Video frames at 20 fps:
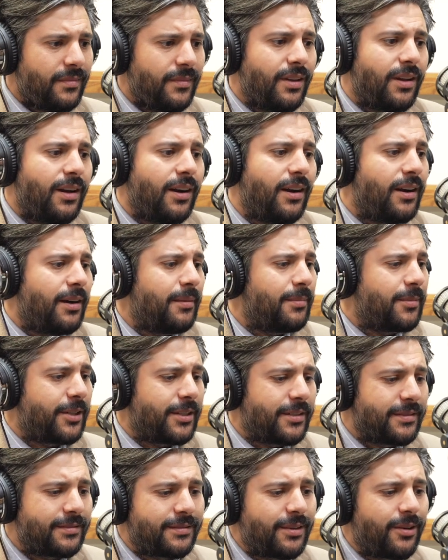
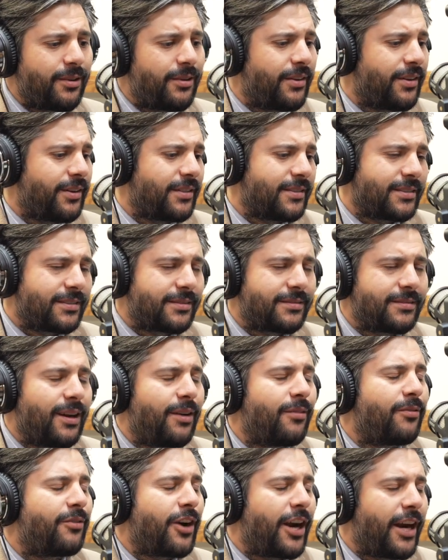or there's a
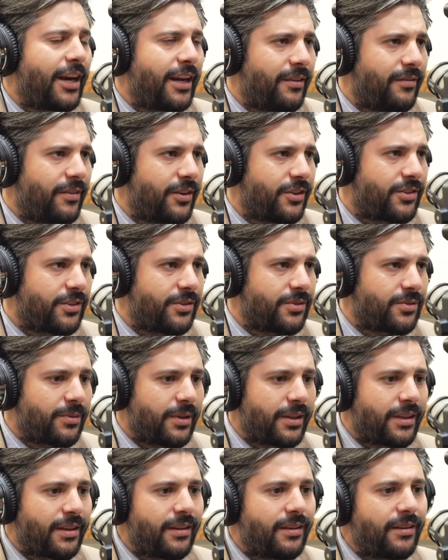variety of issues
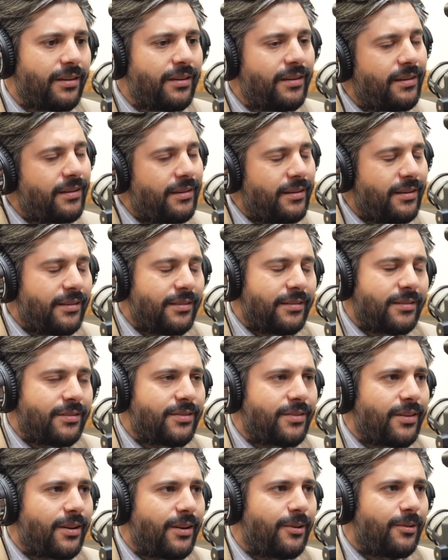with it.
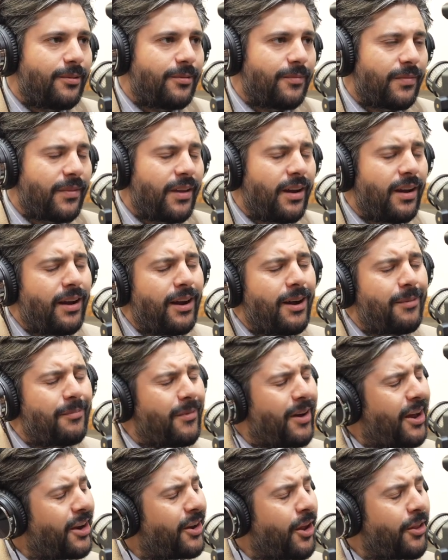So
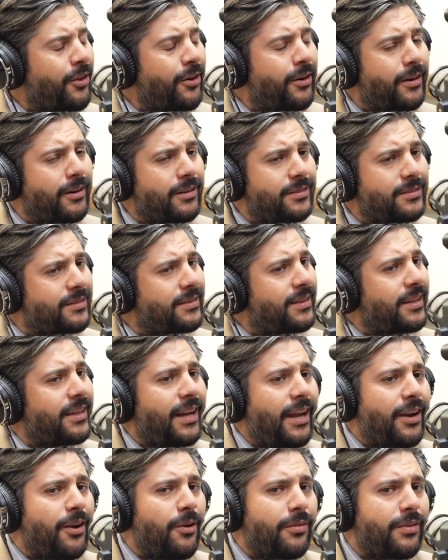another thing
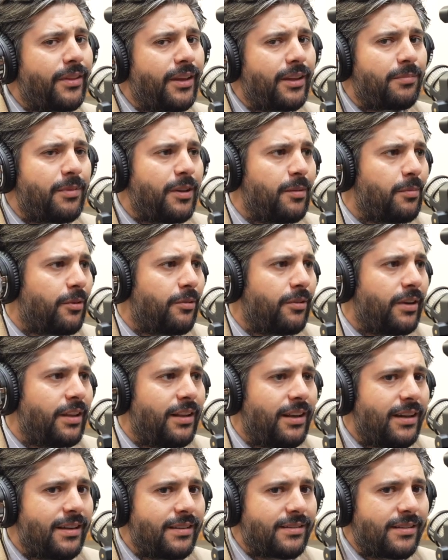I don't think people
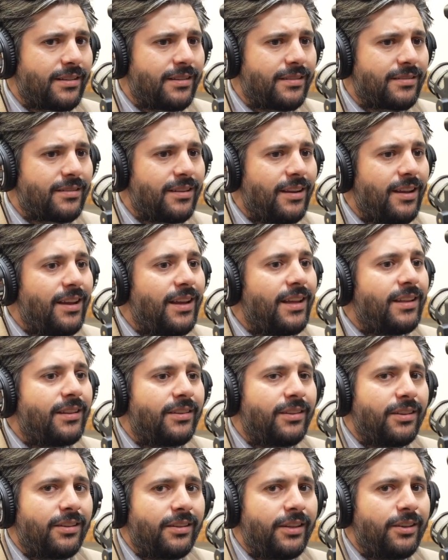realize is
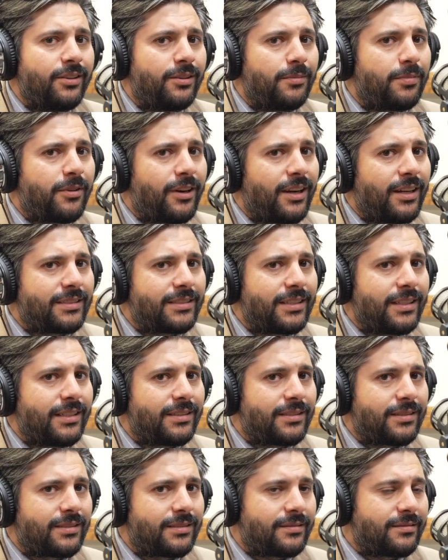the legal
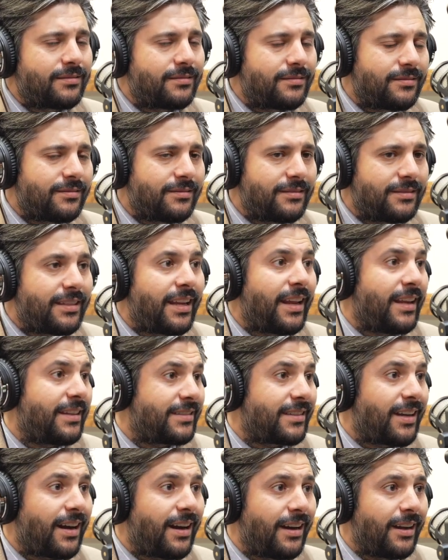process takes
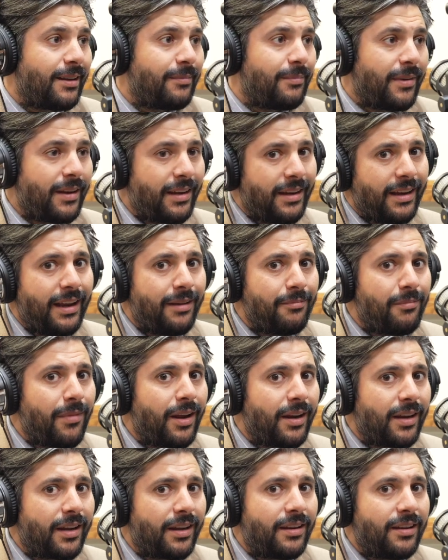time and
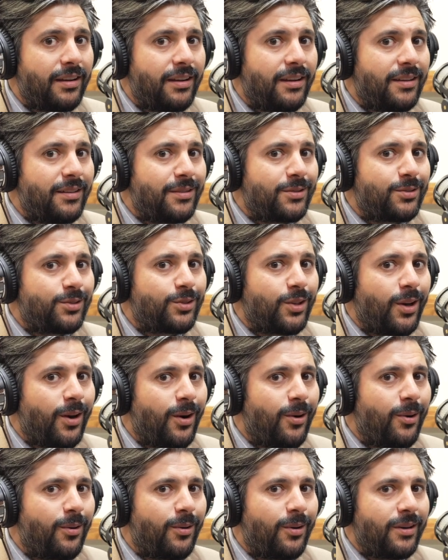money.
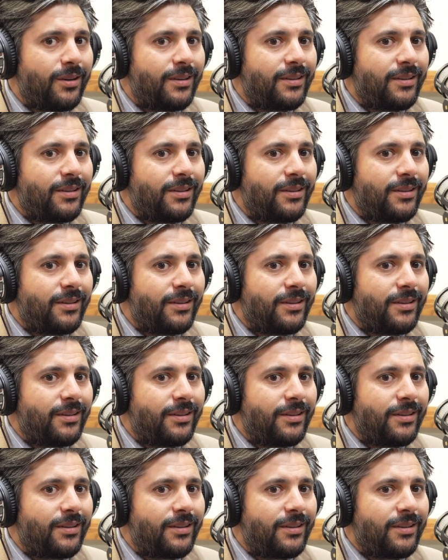So